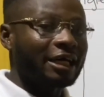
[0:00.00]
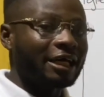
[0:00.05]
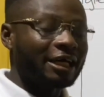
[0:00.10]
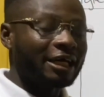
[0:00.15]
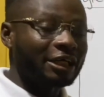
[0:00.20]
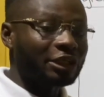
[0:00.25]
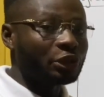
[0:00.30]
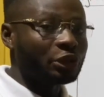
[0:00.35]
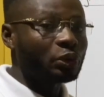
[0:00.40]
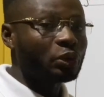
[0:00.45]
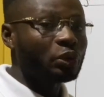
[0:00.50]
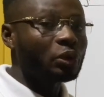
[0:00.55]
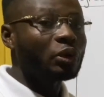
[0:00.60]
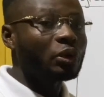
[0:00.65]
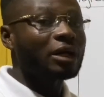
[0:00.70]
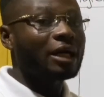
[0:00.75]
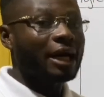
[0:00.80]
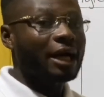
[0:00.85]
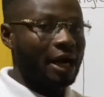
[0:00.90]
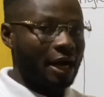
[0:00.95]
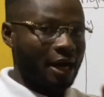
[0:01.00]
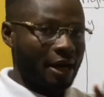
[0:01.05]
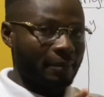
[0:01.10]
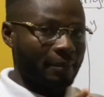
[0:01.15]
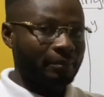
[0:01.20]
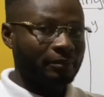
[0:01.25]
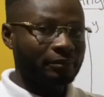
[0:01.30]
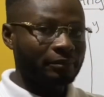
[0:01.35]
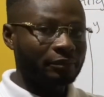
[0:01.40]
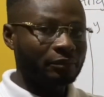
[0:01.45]
it do
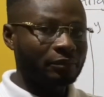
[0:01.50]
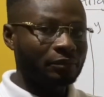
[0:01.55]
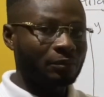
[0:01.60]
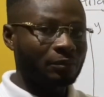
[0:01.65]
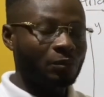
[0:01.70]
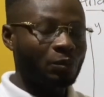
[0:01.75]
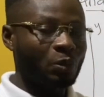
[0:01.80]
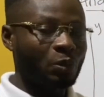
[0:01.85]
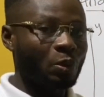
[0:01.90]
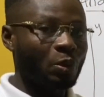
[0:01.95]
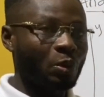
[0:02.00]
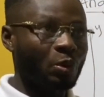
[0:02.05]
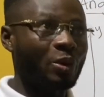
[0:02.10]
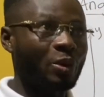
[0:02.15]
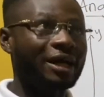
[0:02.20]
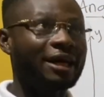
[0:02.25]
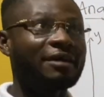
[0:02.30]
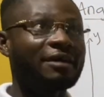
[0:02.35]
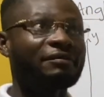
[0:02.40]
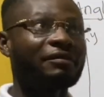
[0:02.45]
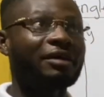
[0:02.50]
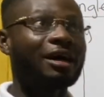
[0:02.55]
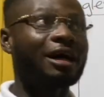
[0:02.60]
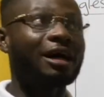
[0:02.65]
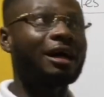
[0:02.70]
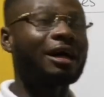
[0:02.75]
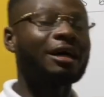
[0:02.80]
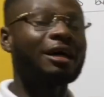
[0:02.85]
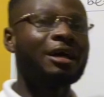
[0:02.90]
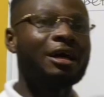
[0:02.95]
come whenever